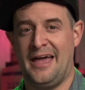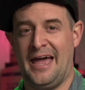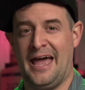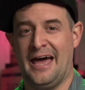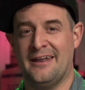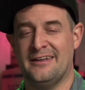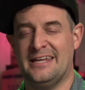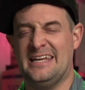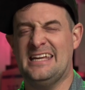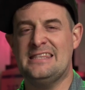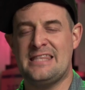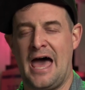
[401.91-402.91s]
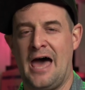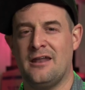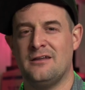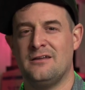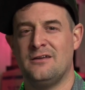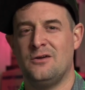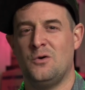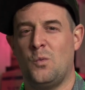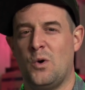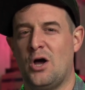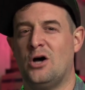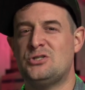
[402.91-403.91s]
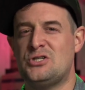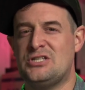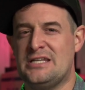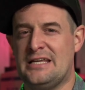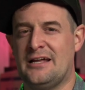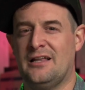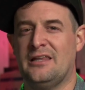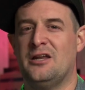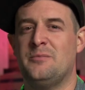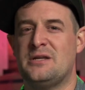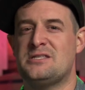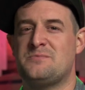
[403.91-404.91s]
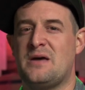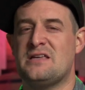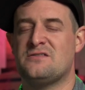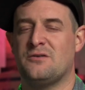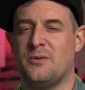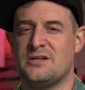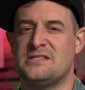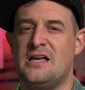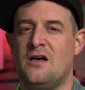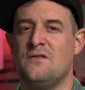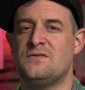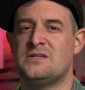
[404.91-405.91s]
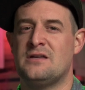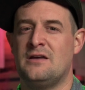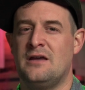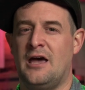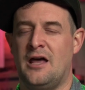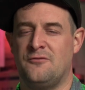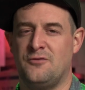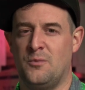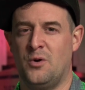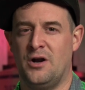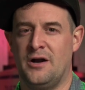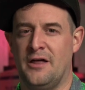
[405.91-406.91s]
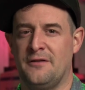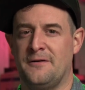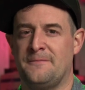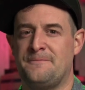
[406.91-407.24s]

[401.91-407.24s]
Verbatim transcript: And in that, we all just need a little bit of space from ourselves and from one another.